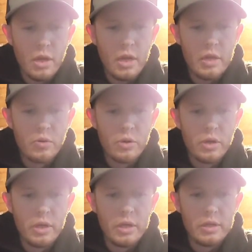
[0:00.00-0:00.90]
it is what
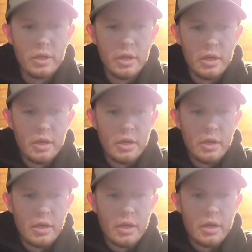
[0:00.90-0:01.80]
it is.
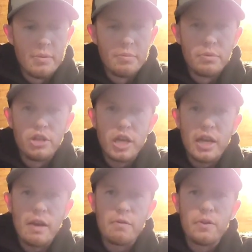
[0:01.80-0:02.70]

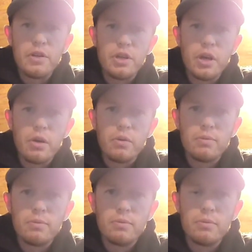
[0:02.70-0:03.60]
Check out FishCo.